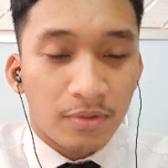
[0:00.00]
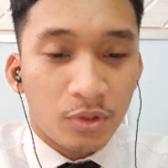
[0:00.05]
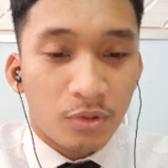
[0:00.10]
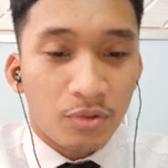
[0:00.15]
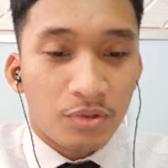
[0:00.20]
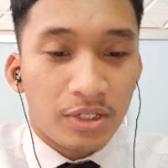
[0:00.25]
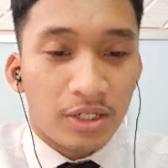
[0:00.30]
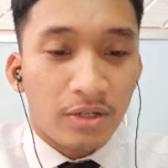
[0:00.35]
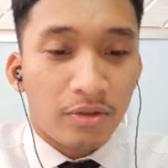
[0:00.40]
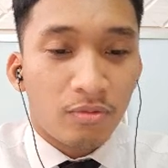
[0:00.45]

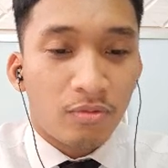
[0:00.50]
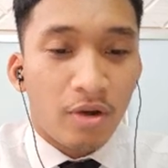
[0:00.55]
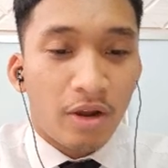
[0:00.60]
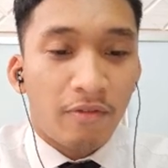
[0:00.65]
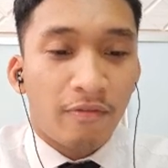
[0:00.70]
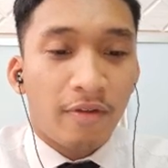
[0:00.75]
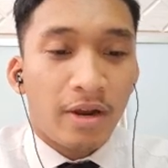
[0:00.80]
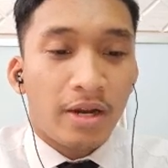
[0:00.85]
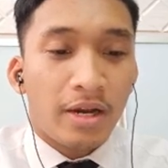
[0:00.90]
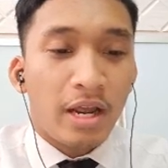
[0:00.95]
using
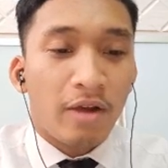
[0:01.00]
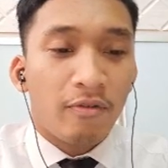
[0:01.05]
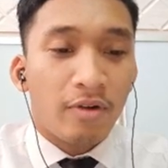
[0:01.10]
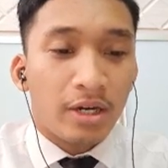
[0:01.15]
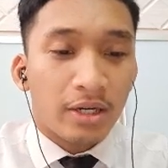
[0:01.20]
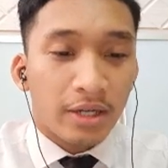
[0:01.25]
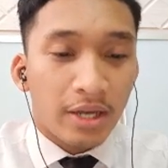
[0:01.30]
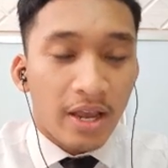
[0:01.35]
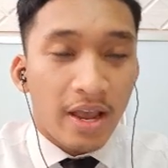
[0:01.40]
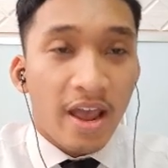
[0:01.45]
Wi-Fi network
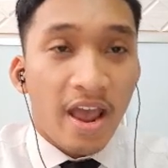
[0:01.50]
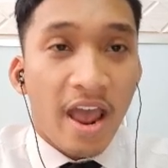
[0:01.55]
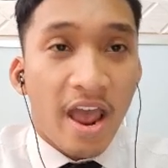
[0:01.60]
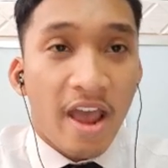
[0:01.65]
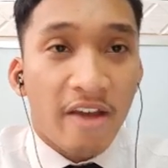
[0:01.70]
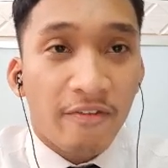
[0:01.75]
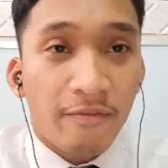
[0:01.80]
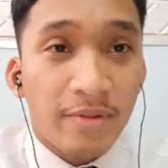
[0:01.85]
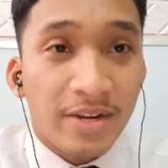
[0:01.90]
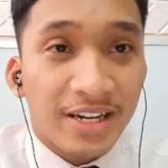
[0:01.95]

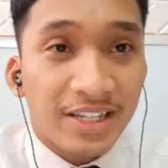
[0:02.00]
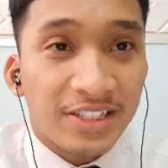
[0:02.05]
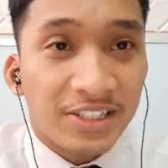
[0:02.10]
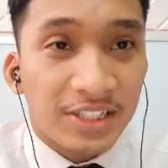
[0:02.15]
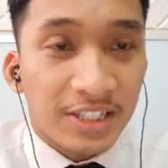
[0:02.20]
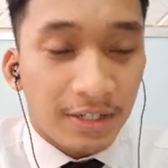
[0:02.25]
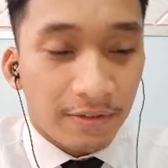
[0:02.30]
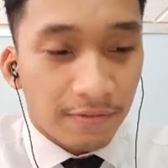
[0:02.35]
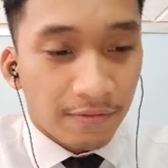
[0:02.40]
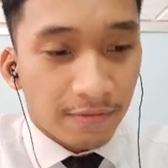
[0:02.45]
have been
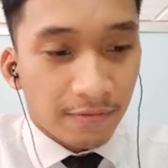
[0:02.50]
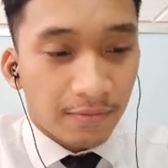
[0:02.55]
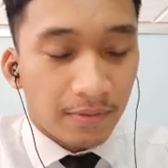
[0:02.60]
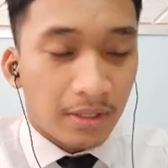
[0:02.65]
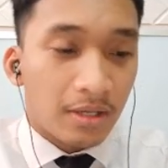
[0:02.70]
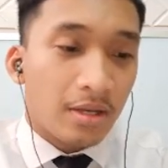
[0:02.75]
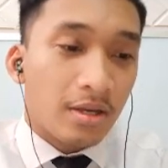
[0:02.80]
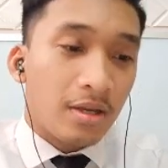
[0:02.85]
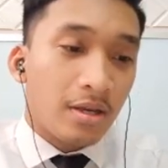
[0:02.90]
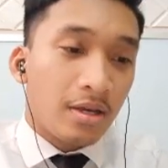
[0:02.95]
achieved.
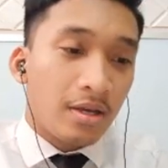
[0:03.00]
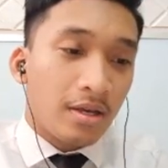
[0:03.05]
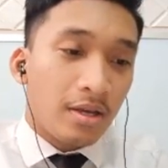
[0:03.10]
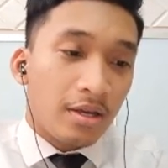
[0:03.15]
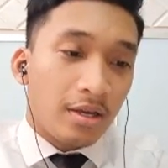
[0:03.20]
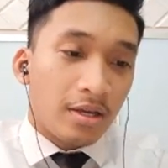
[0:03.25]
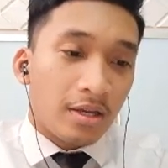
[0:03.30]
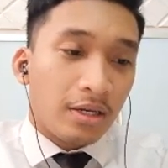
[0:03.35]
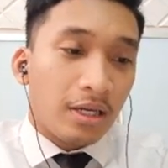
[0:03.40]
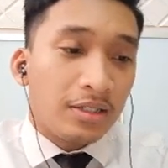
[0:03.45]

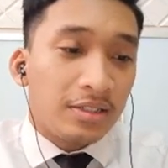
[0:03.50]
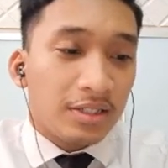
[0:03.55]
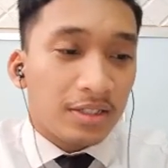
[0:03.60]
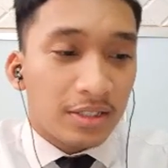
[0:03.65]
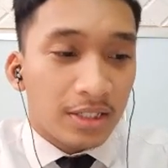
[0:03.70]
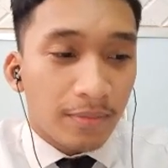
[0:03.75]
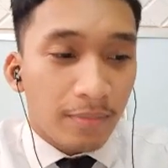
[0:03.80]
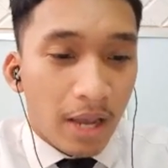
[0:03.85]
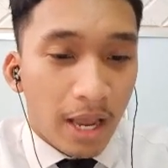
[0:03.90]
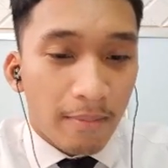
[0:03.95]
The
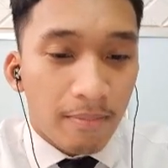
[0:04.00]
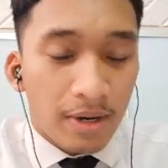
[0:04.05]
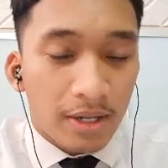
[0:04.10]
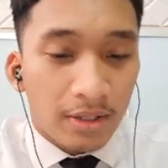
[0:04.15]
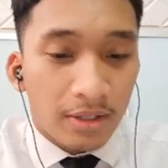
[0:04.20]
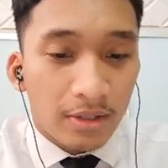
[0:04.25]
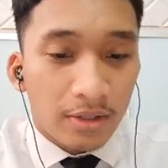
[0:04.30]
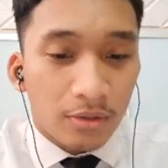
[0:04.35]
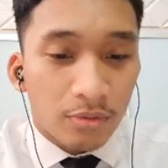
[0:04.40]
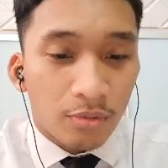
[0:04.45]
system able
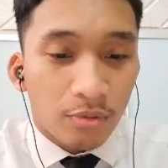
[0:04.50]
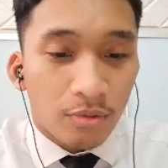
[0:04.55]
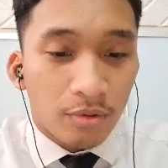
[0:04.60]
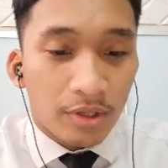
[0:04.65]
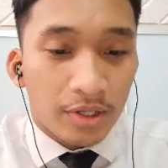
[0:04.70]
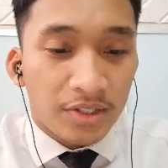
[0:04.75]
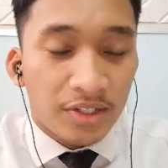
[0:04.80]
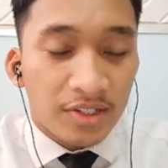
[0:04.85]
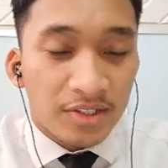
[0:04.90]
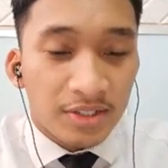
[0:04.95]
to
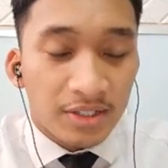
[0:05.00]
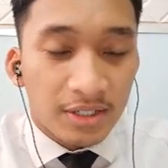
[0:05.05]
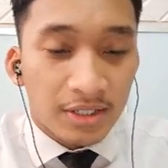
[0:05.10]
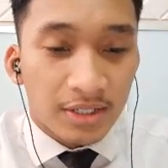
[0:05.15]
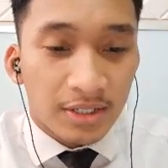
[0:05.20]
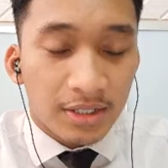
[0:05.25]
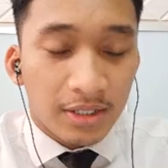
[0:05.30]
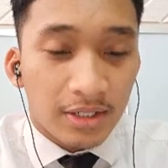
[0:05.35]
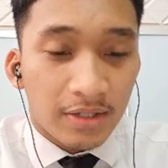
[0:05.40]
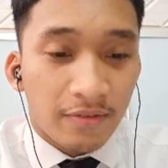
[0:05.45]
register
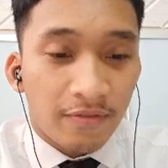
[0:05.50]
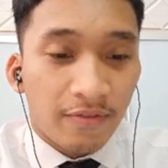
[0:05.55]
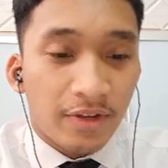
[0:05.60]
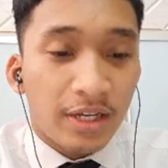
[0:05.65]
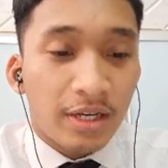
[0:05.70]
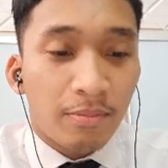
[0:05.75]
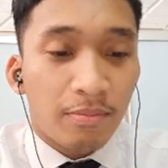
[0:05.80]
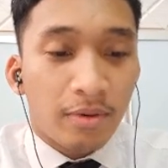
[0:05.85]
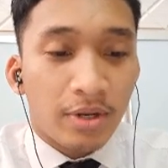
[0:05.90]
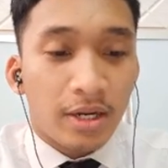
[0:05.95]

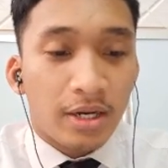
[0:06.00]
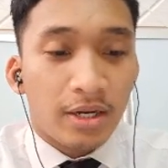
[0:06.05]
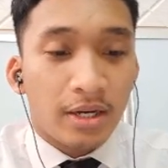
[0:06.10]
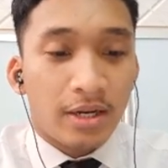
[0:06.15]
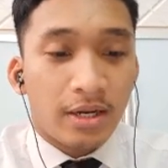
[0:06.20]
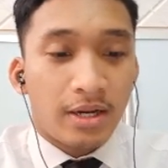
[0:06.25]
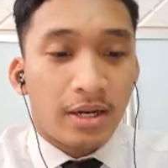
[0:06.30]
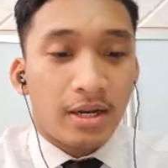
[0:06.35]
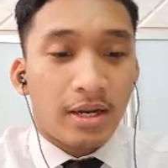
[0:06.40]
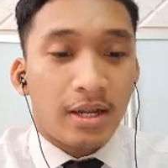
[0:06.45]
fingerprint
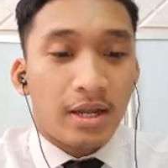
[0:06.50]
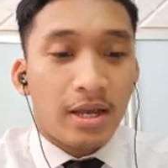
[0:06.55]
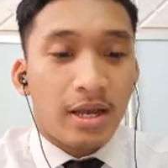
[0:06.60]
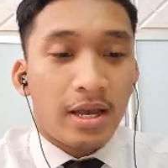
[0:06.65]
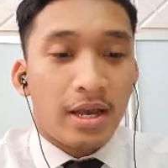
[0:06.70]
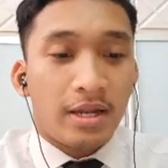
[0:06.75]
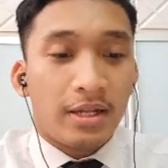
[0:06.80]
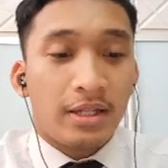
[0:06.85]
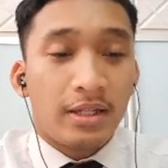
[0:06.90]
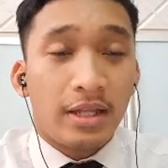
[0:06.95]

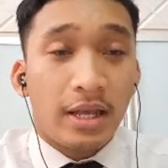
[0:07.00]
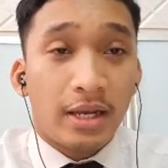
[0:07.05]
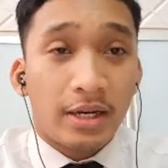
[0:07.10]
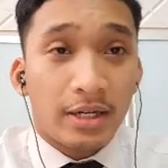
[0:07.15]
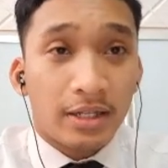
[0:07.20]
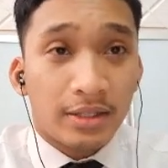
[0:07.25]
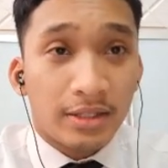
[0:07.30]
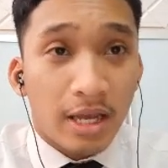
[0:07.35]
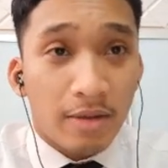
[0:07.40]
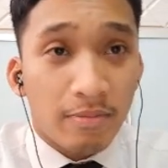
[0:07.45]
and
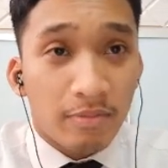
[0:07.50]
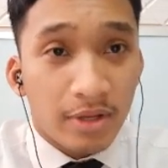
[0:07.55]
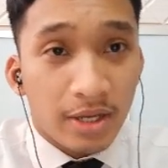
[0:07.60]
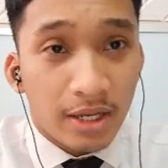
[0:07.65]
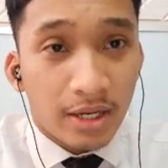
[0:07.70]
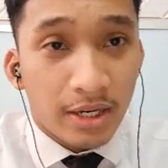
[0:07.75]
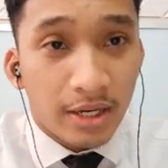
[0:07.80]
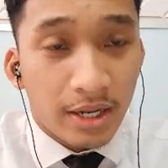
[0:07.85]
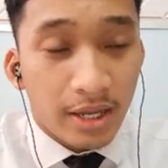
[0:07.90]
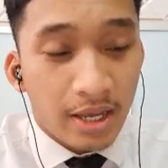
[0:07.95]
take the time
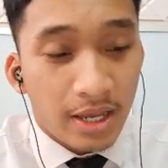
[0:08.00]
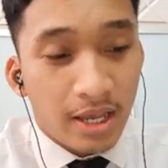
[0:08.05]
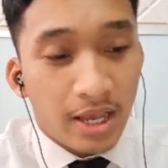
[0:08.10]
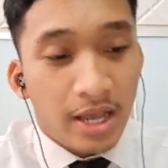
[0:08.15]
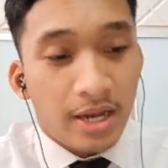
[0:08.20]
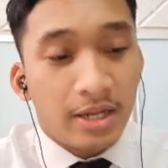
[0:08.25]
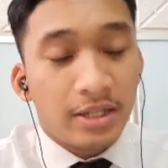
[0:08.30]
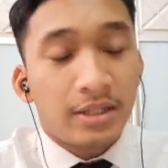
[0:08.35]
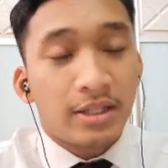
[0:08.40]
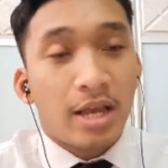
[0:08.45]
in
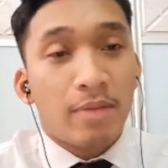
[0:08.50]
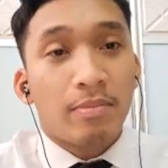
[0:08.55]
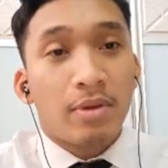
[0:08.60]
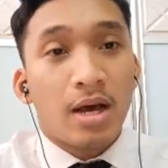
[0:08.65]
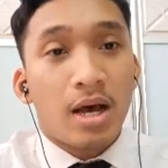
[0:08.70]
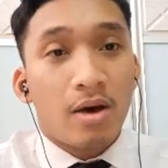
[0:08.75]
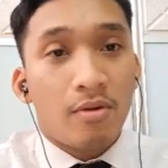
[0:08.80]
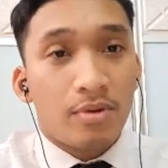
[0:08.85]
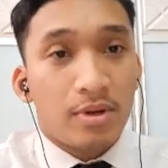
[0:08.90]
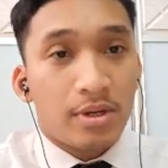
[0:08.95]
and the time
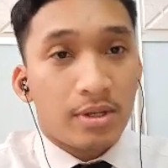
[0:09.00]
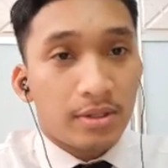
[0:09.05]
out.